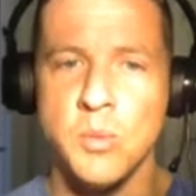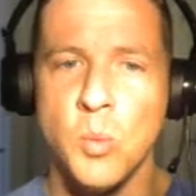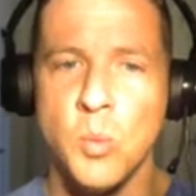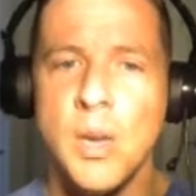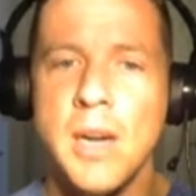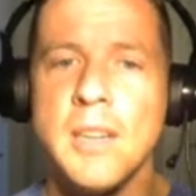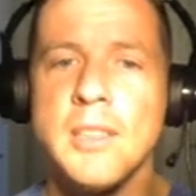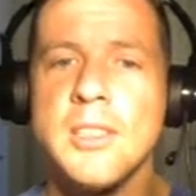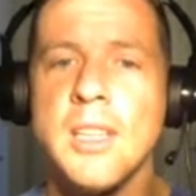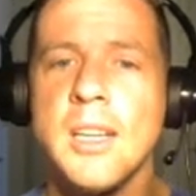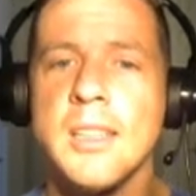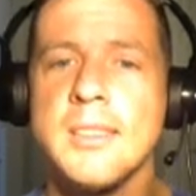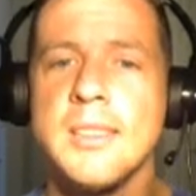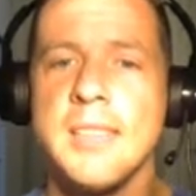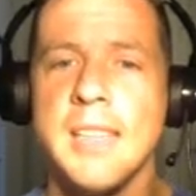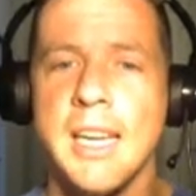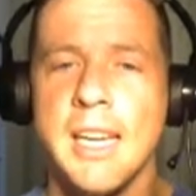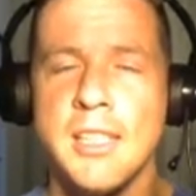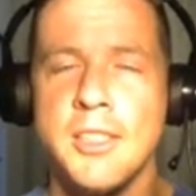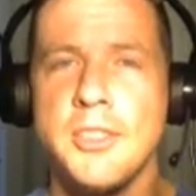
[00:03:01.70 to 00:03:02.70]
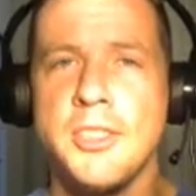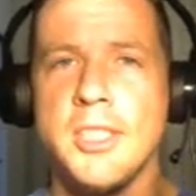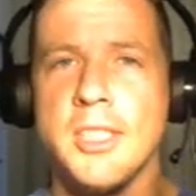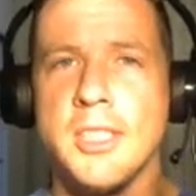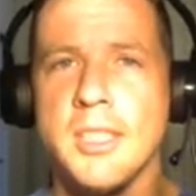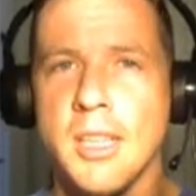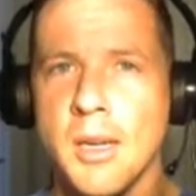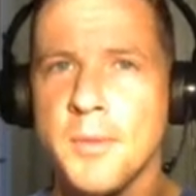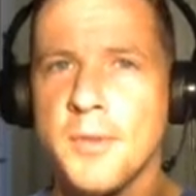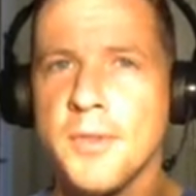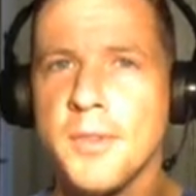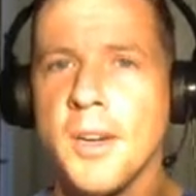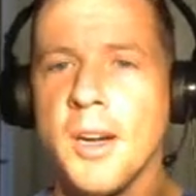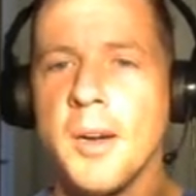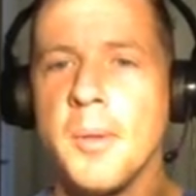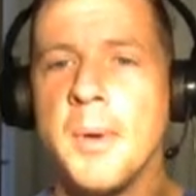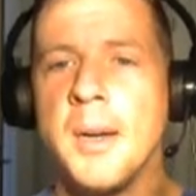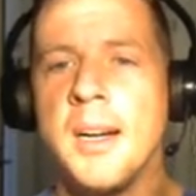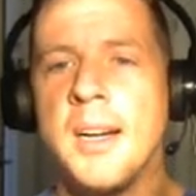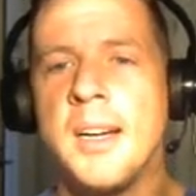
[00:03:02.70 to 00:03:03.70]
where does the energy come
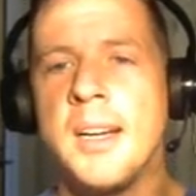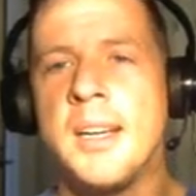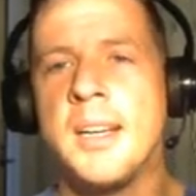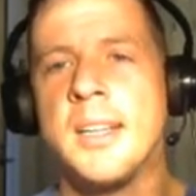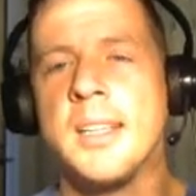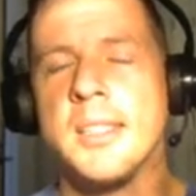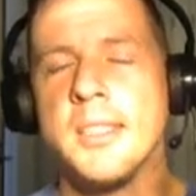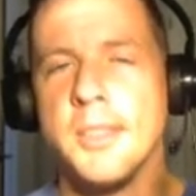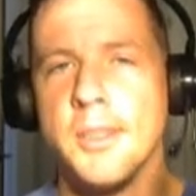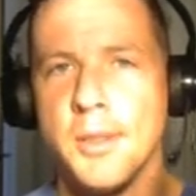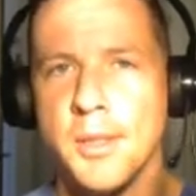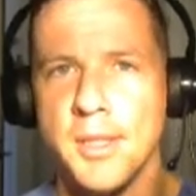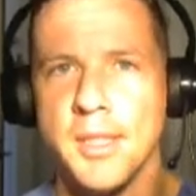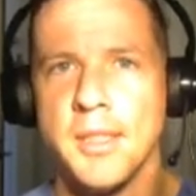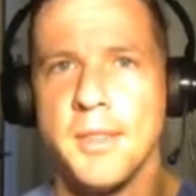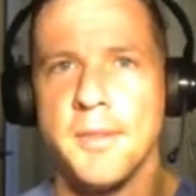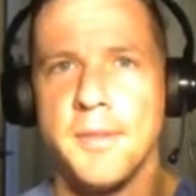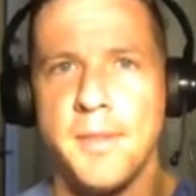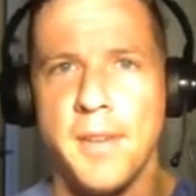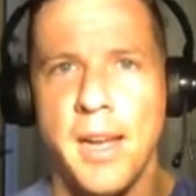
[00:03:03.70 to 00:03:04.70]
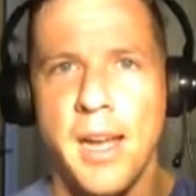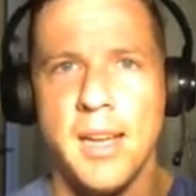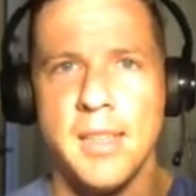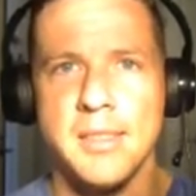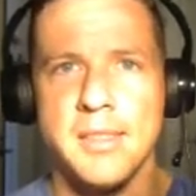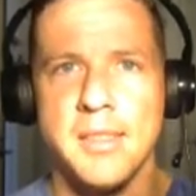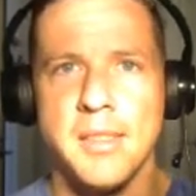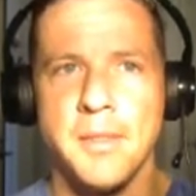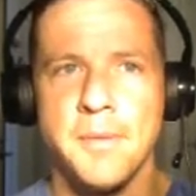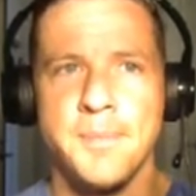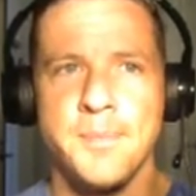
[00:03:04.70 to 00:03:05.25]
from during a fast?